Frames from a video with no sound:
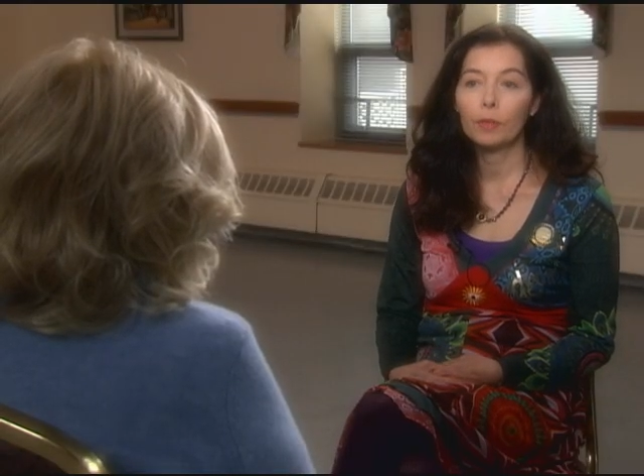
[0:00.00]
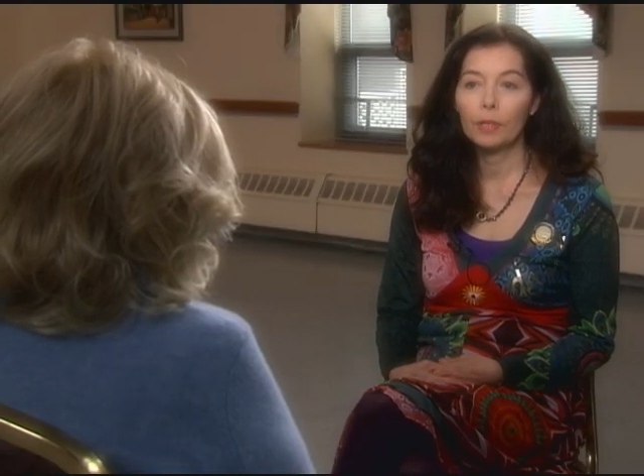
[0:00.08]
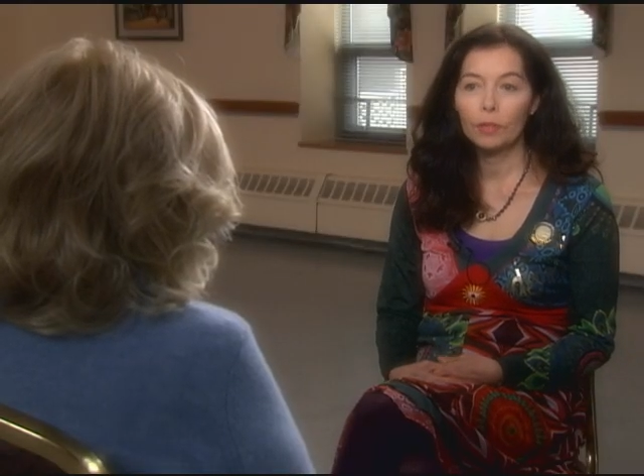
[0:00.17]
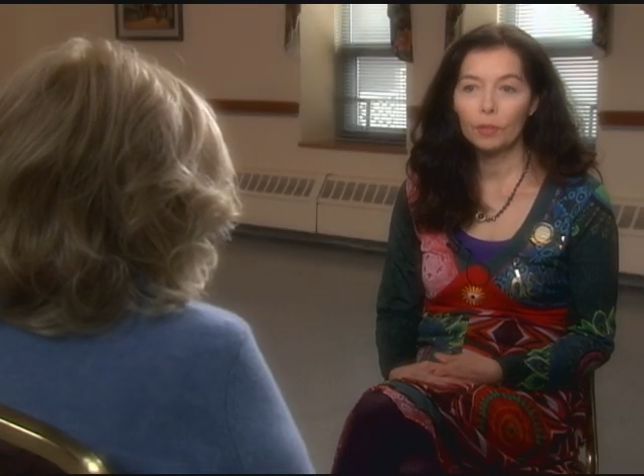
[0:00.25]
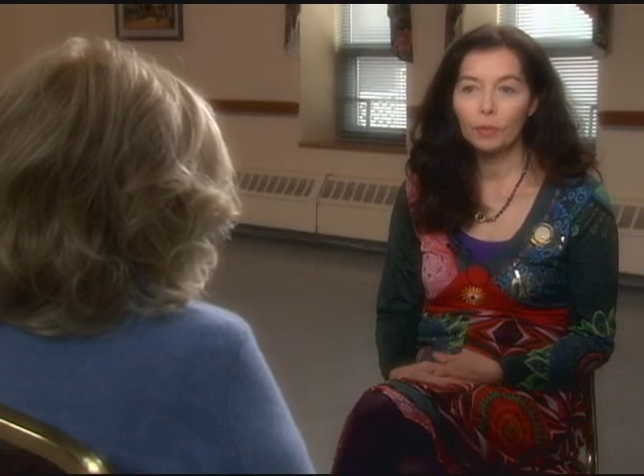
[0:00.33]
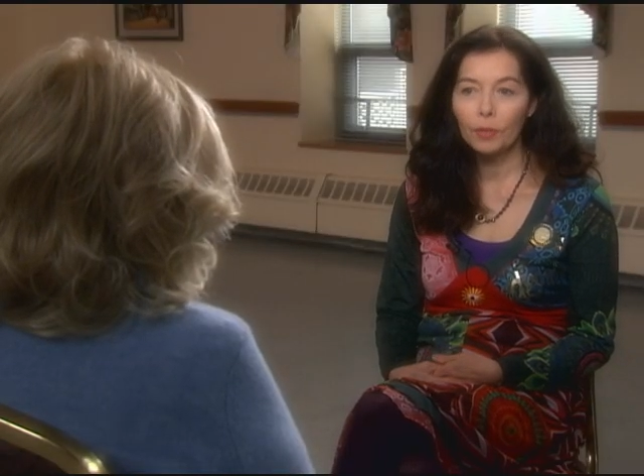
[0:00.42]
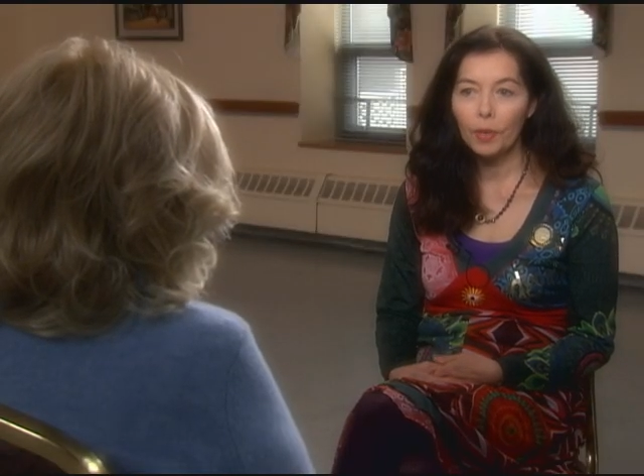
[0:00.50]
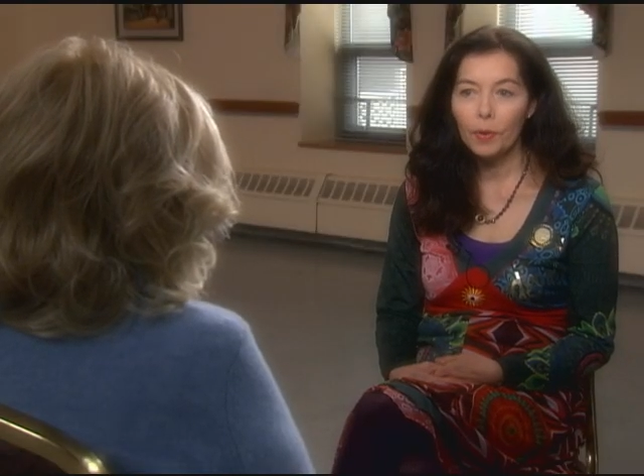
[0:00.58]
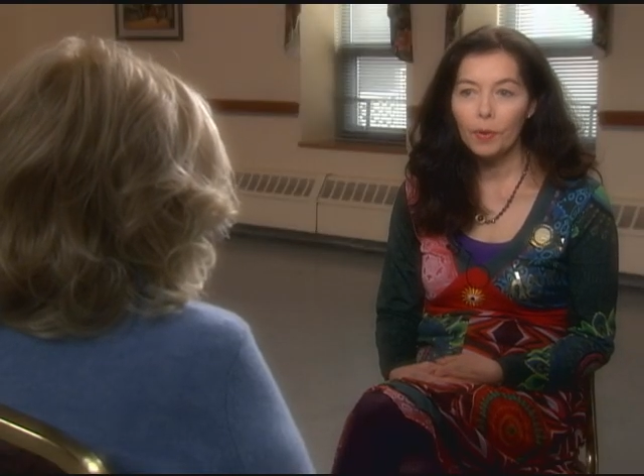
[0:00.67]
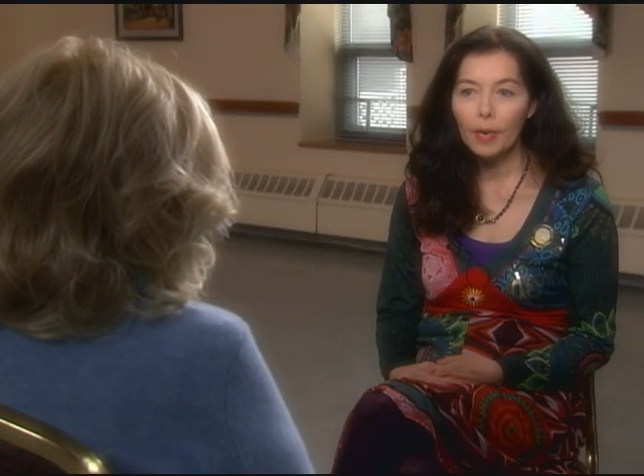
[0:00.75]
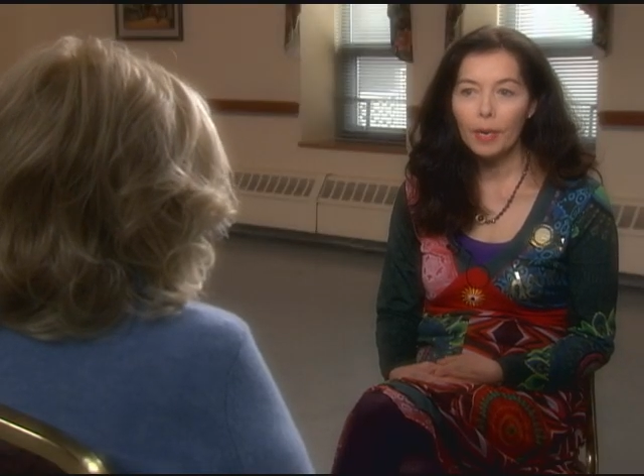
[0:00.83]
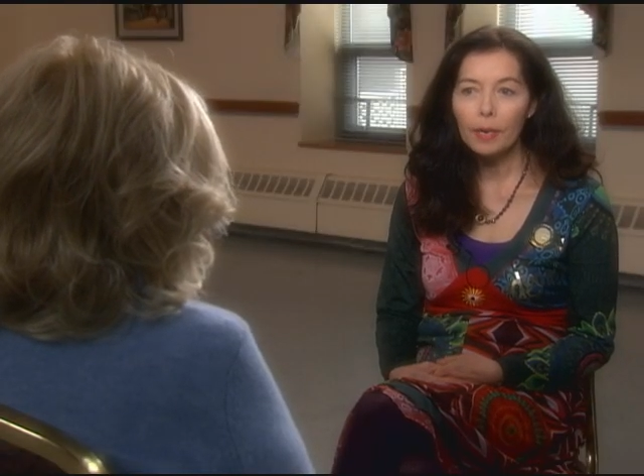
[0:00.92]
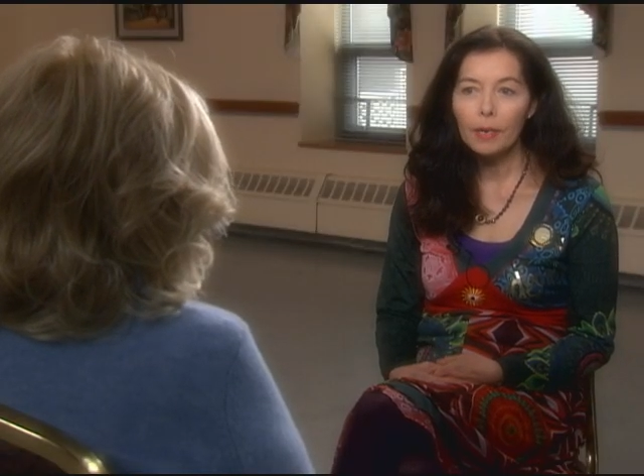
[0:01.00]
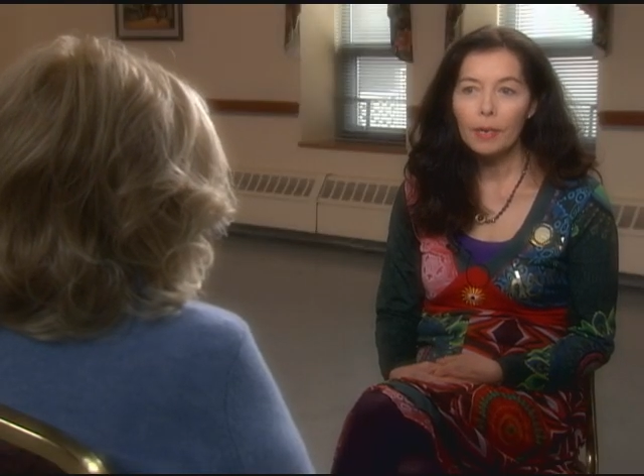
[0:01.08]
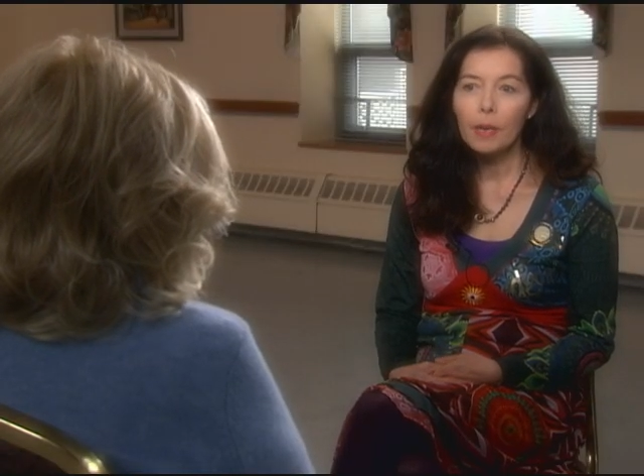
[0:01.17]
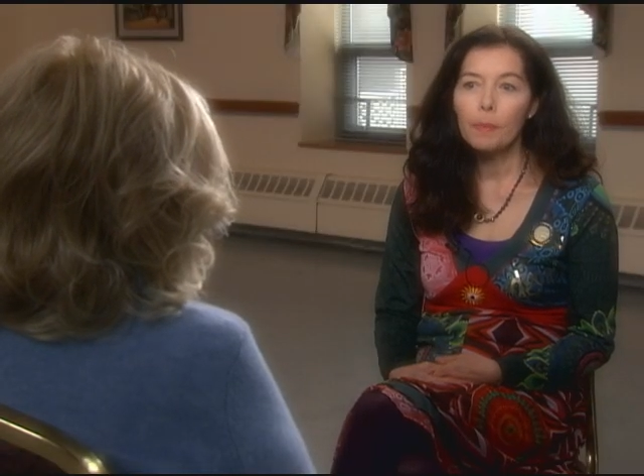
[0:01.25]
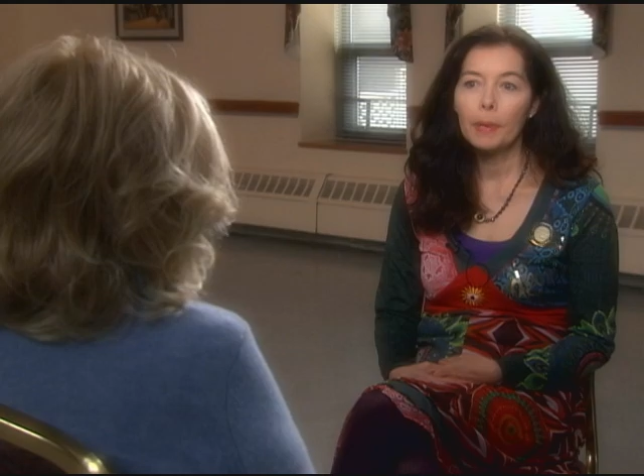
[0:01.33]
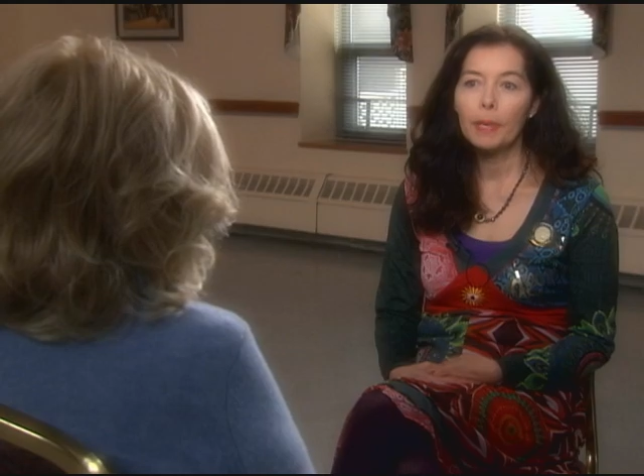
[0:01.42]
traditional yoga
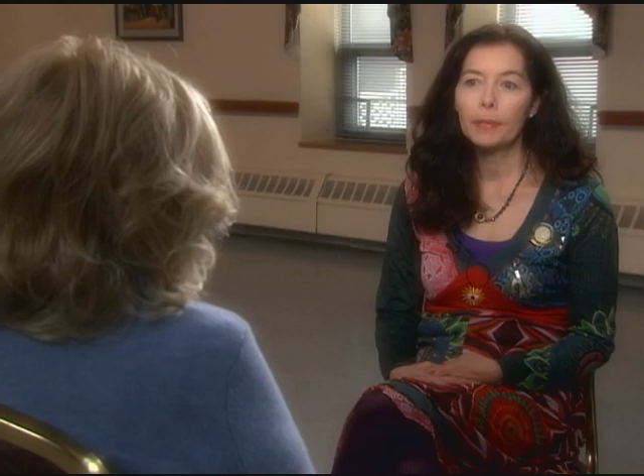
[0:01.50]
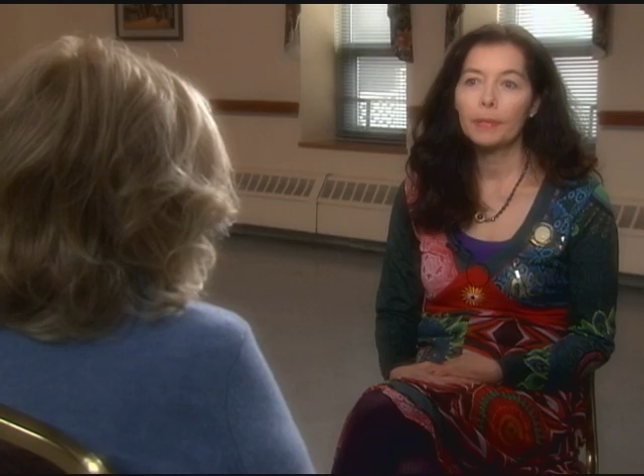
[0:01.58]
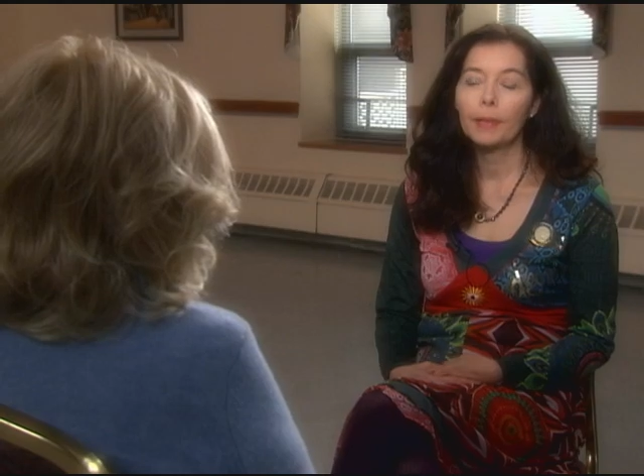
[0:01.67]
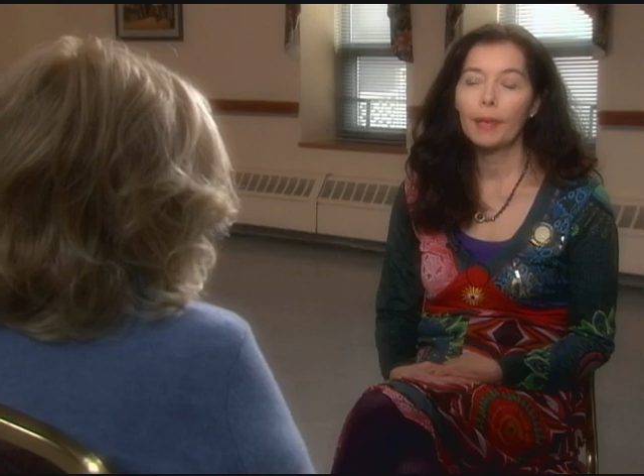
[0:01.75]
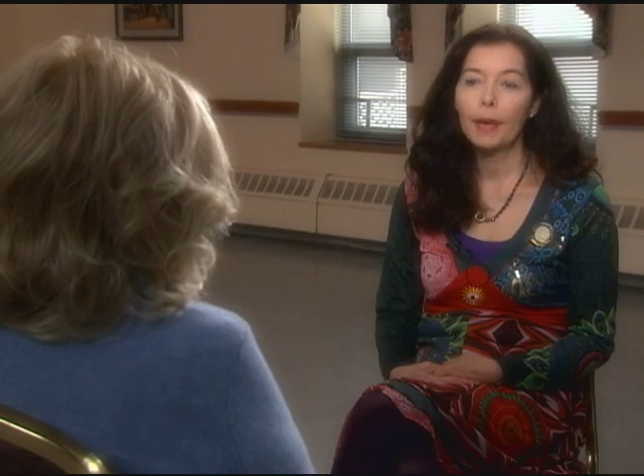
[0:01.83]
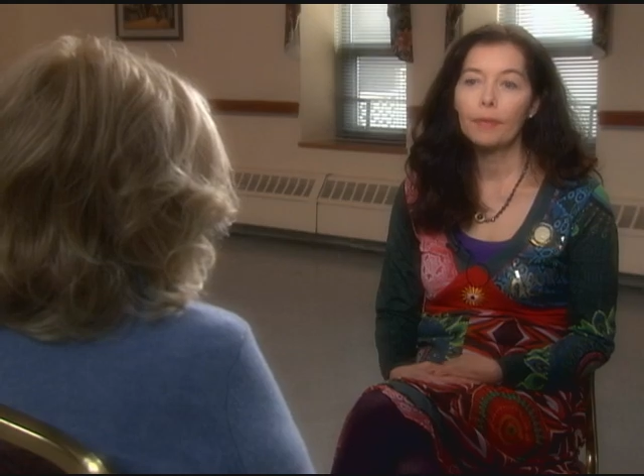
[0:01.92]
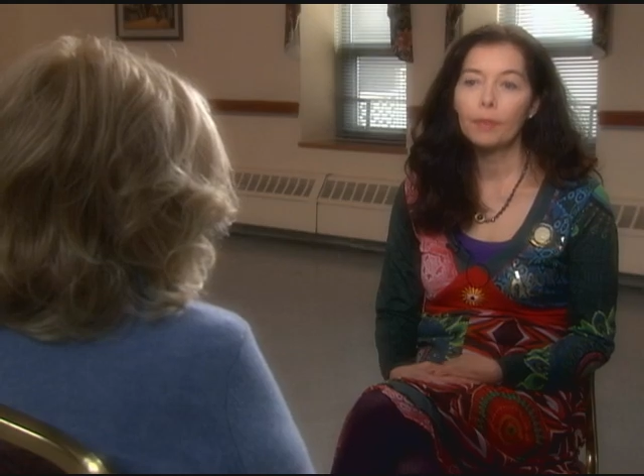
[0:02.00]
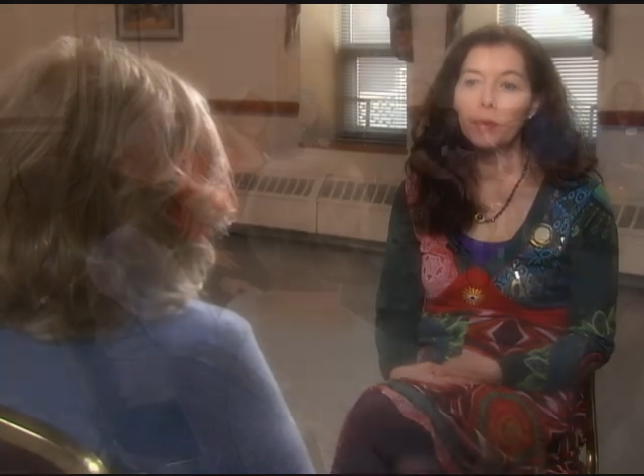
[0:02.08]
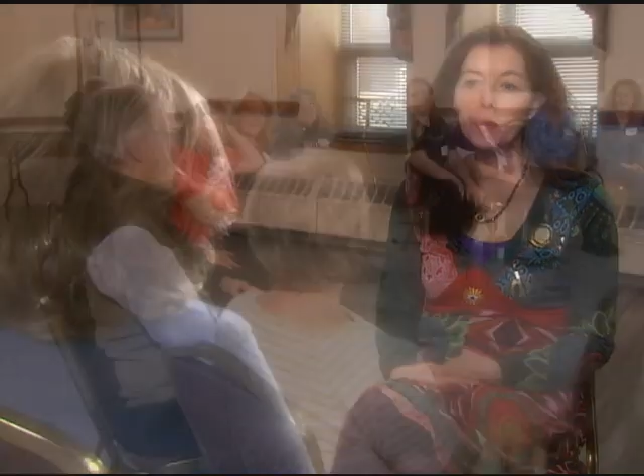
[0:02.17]
because in laughter